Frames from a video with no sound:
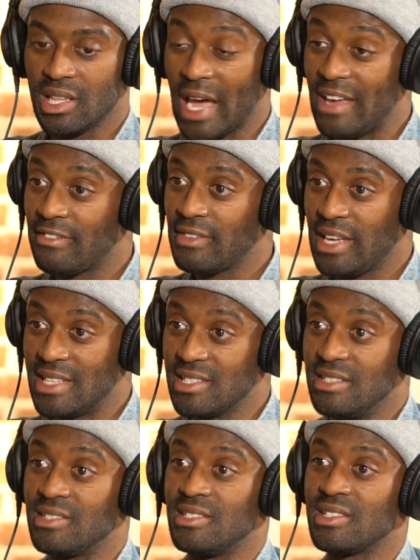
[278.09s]
life
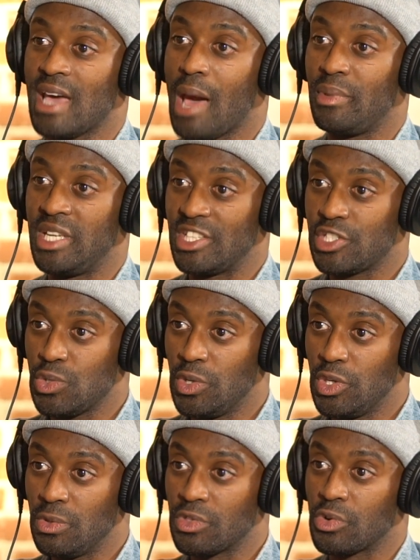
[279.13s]
instances happening to you,